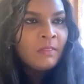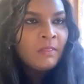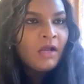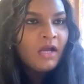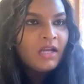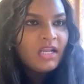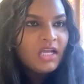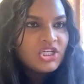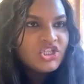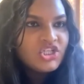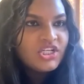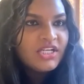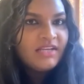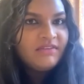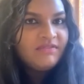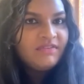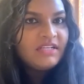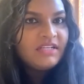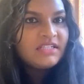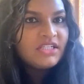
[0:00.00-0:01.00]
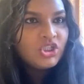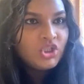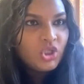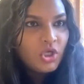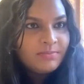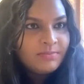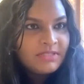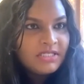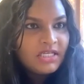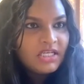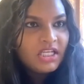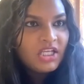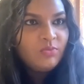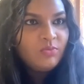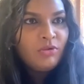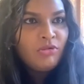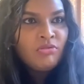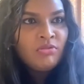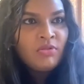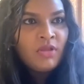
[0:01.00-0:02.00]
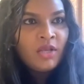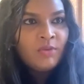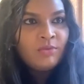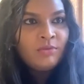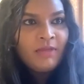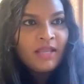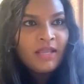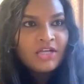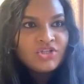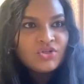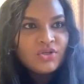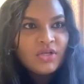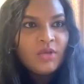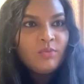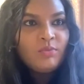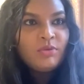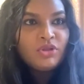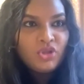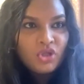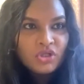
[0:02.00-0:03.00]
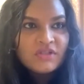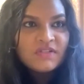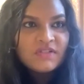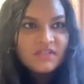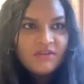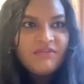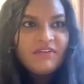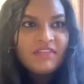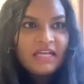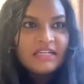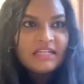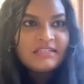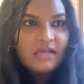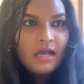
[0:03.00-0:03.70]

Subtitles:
And actually, if he is adopted, he will make sure he will not suffer that